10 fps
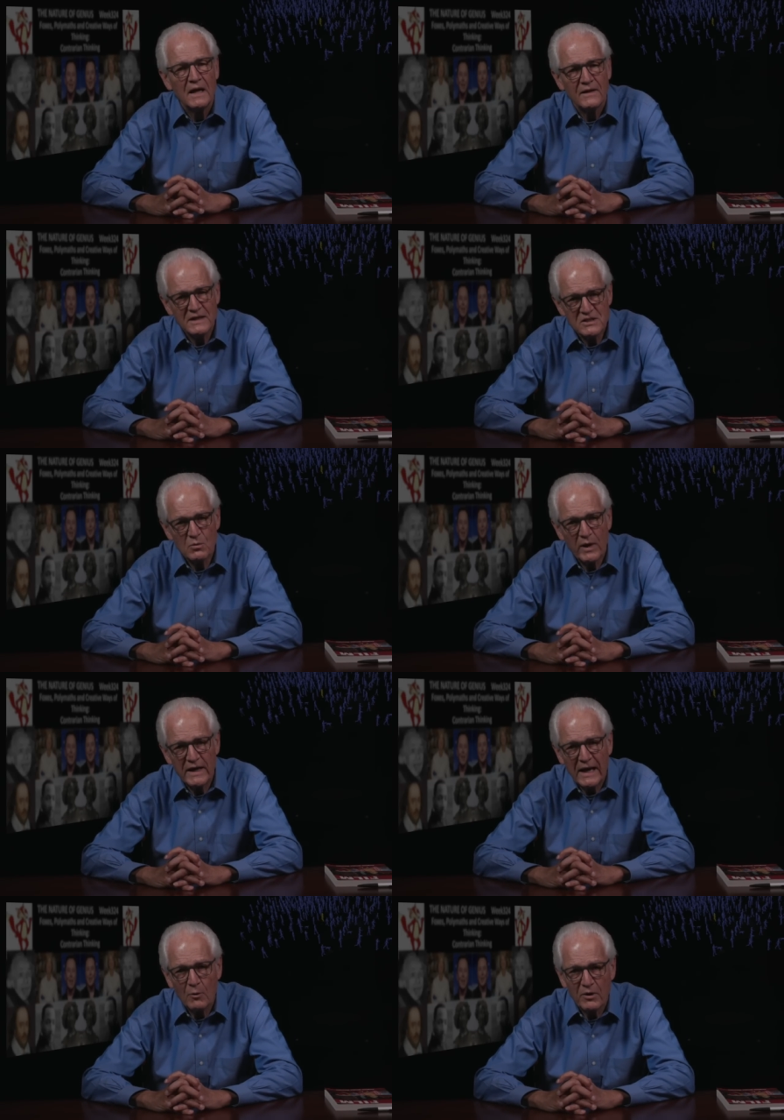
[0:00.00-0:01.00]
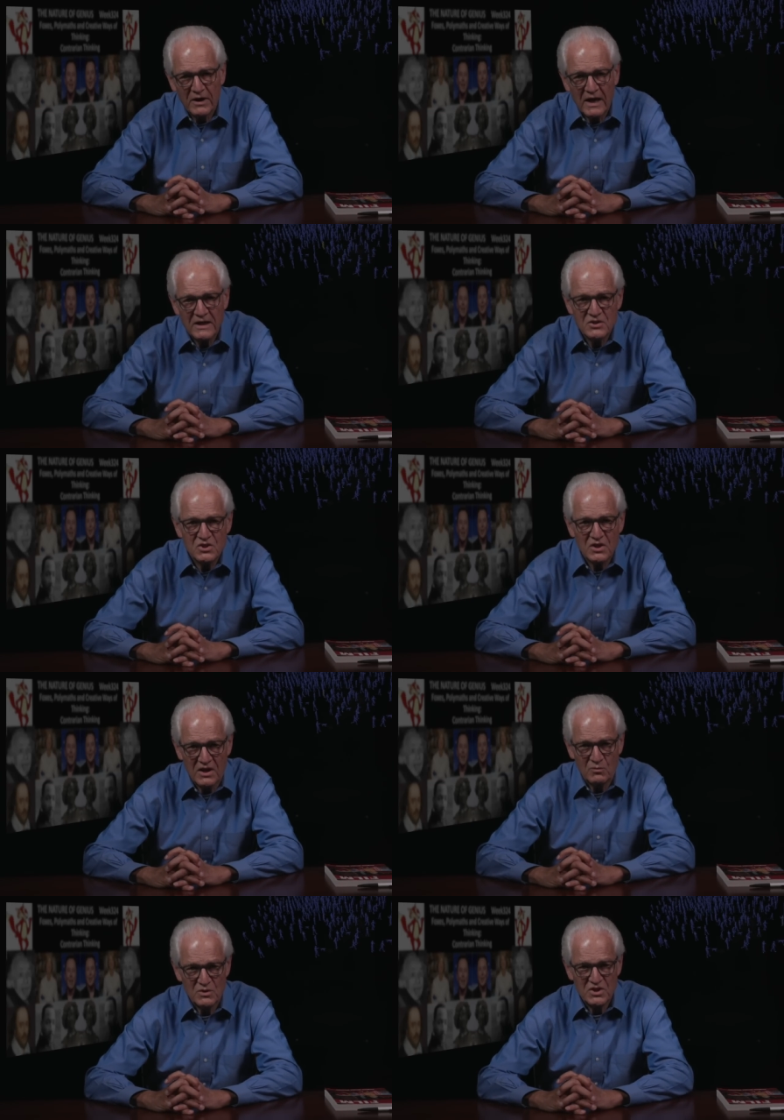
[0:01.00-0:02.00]
That's the way Albert
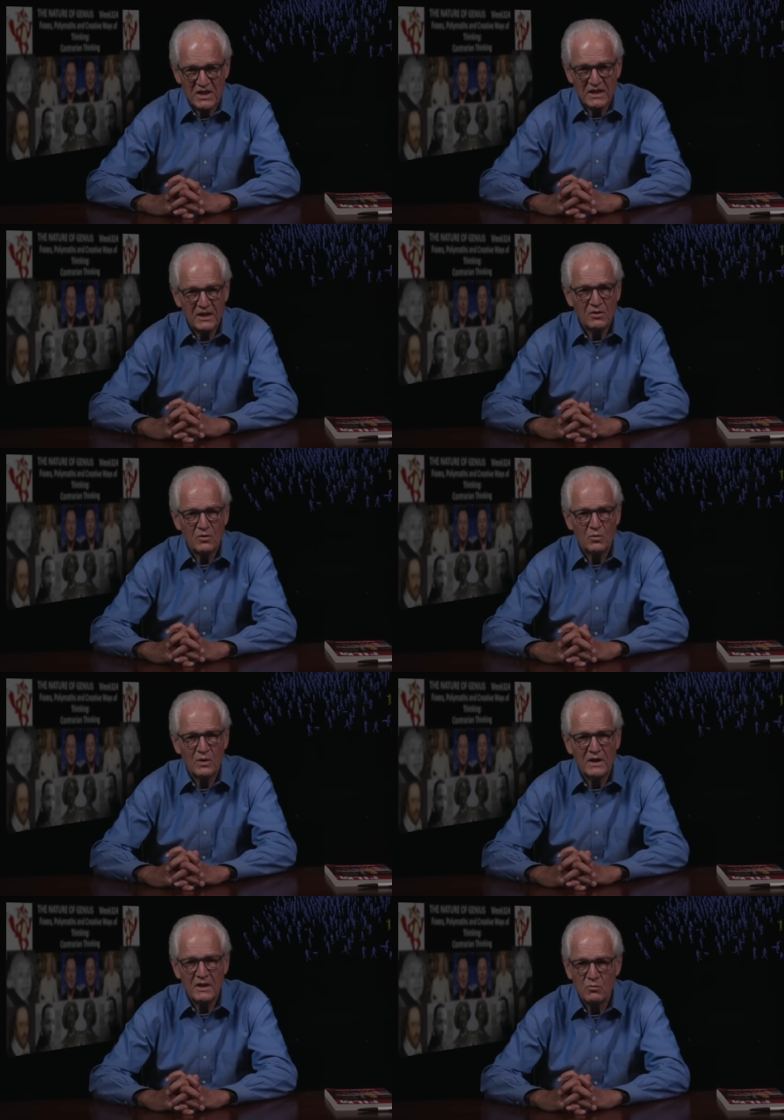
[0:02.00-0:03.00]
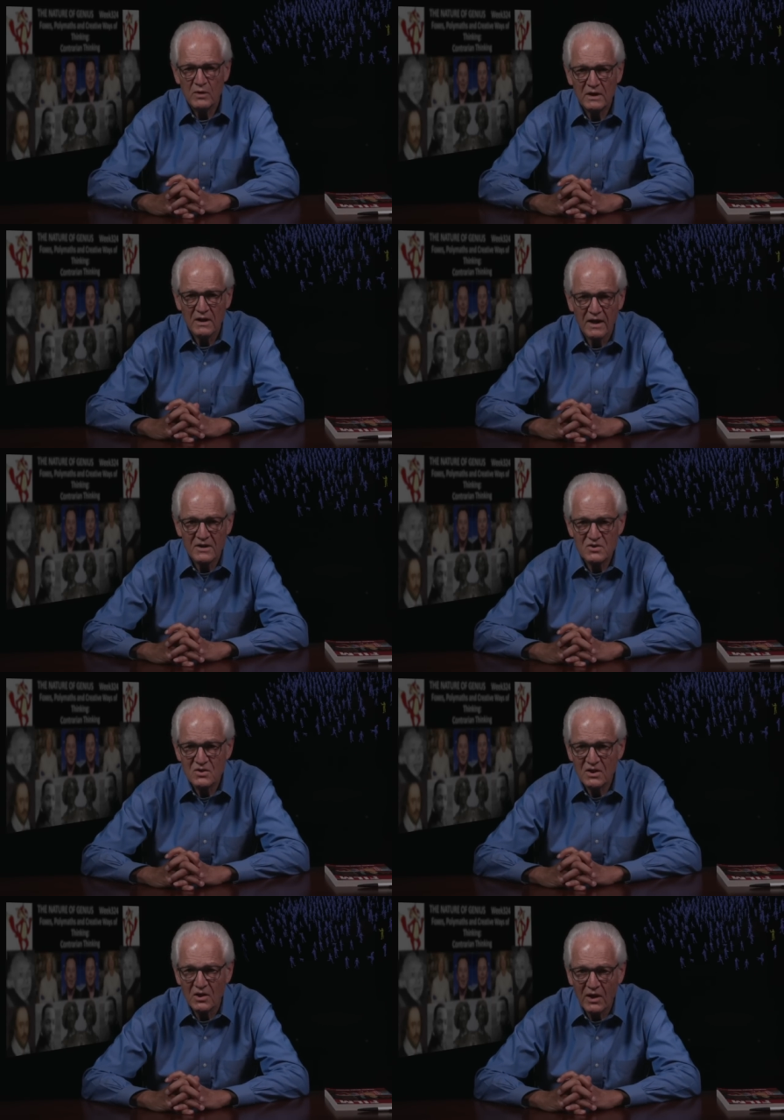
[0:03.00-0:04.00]
Einstein was thinking when he realized
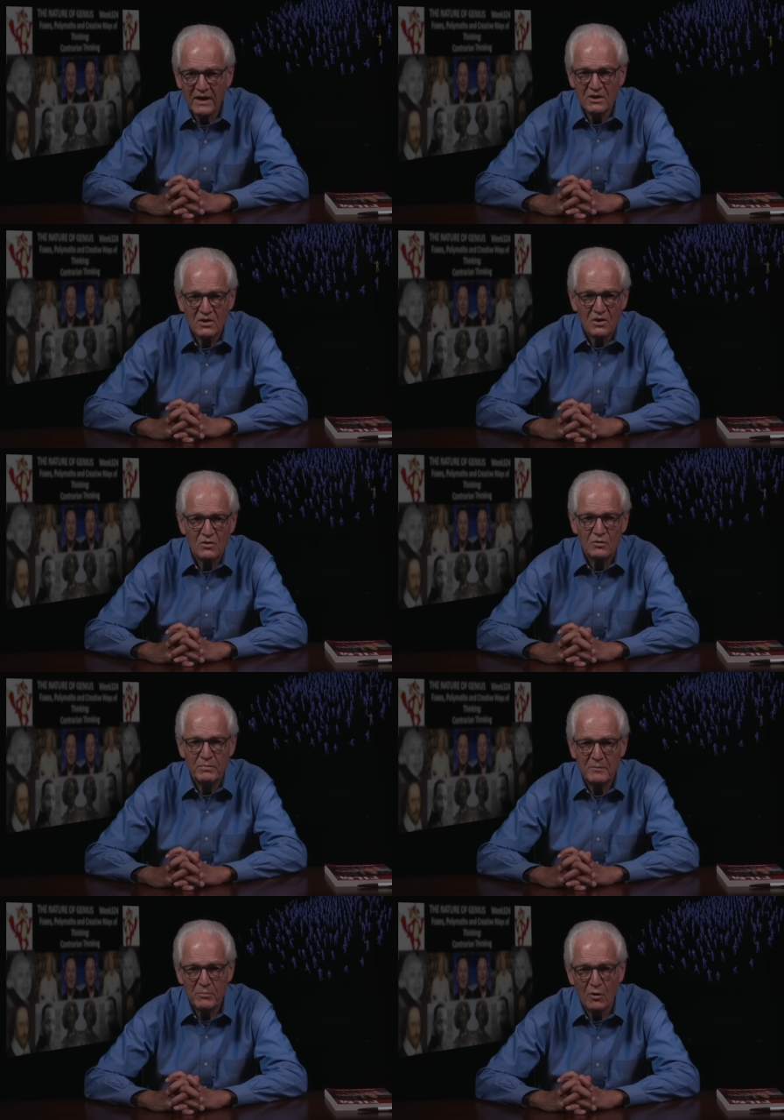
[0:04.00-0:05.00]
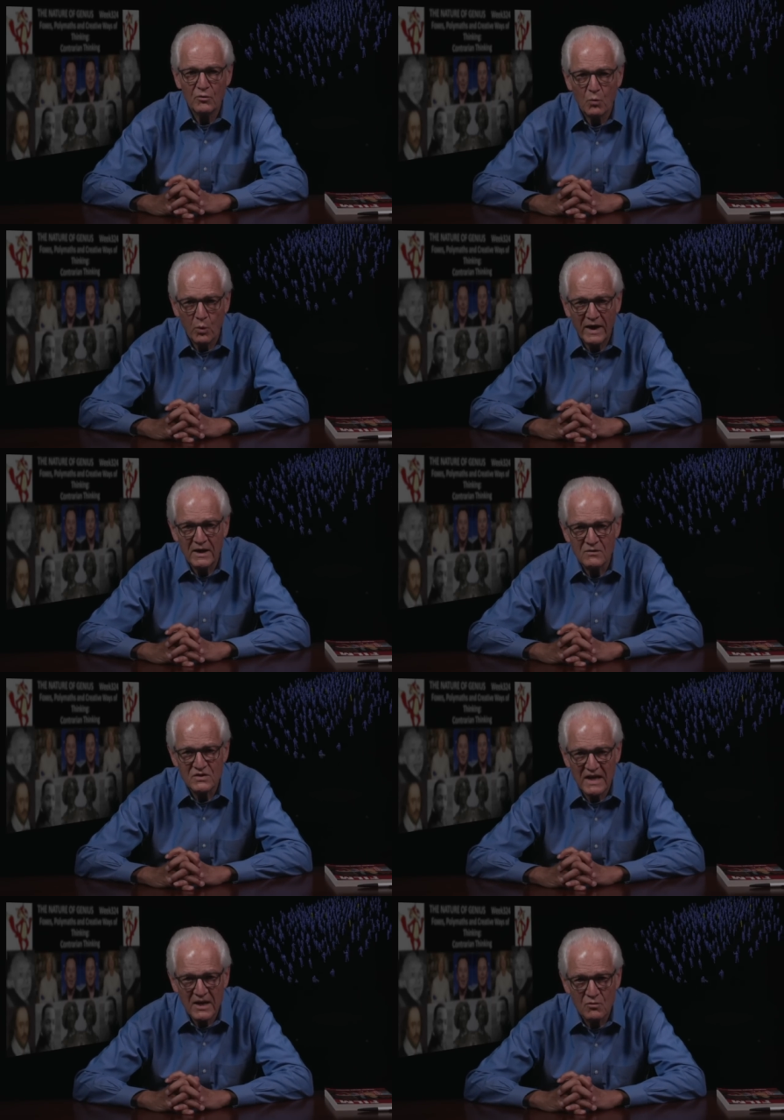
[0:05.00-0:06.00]
that light could be both waves
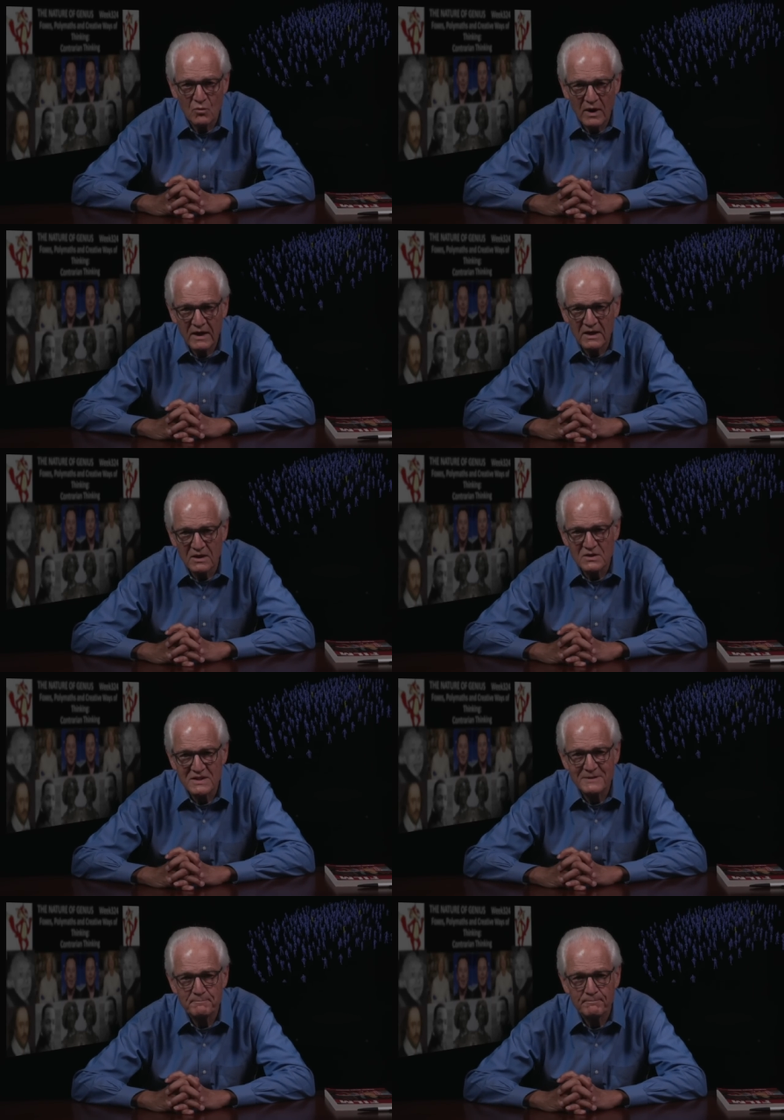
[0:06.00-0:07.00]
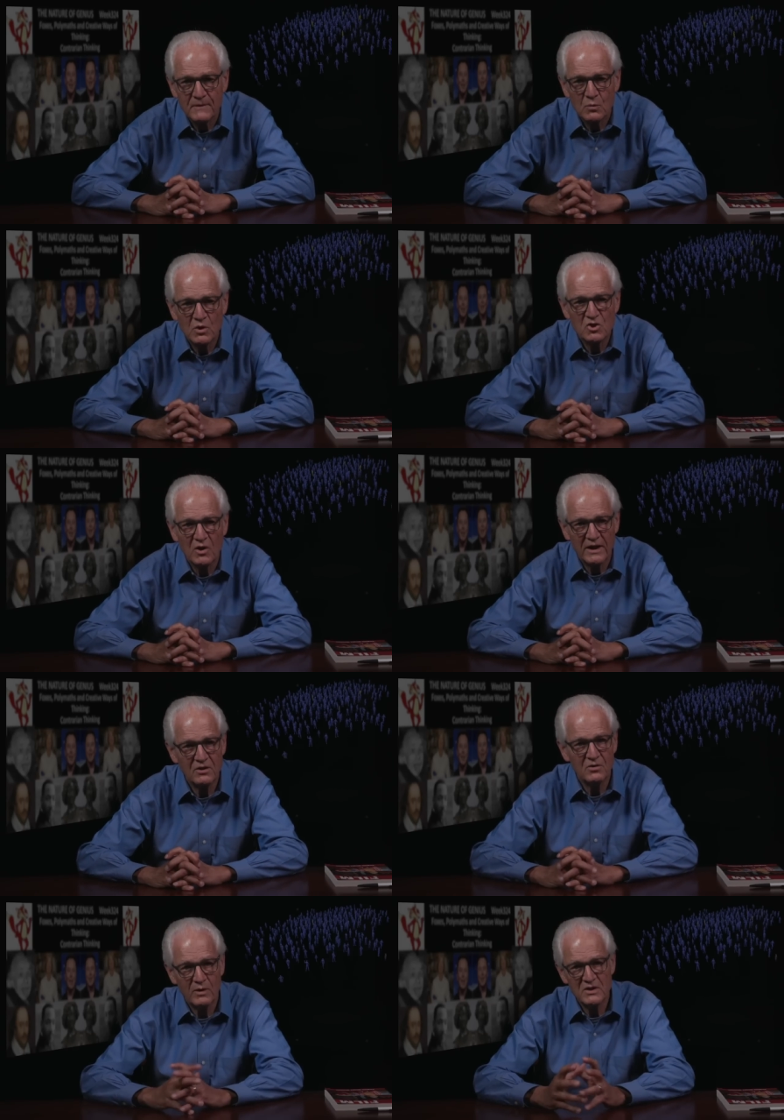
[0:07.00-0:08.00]
and rays, which led
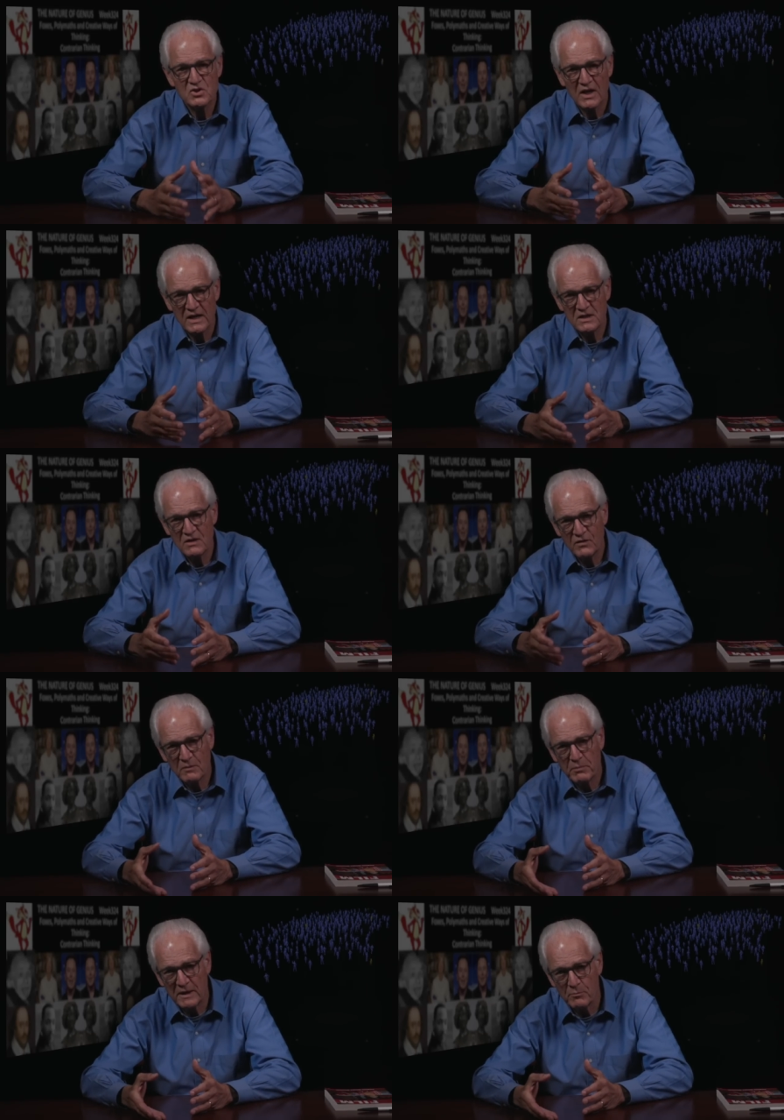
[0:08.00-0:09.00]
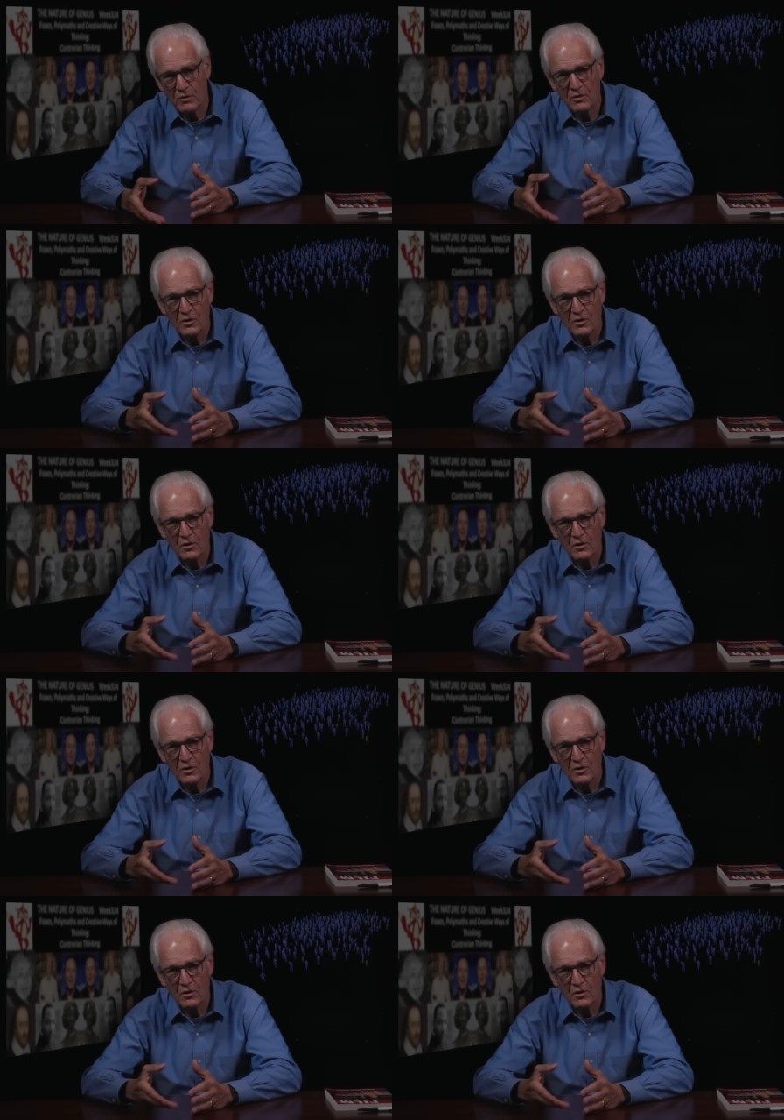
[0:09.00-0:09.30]
to a scientific paper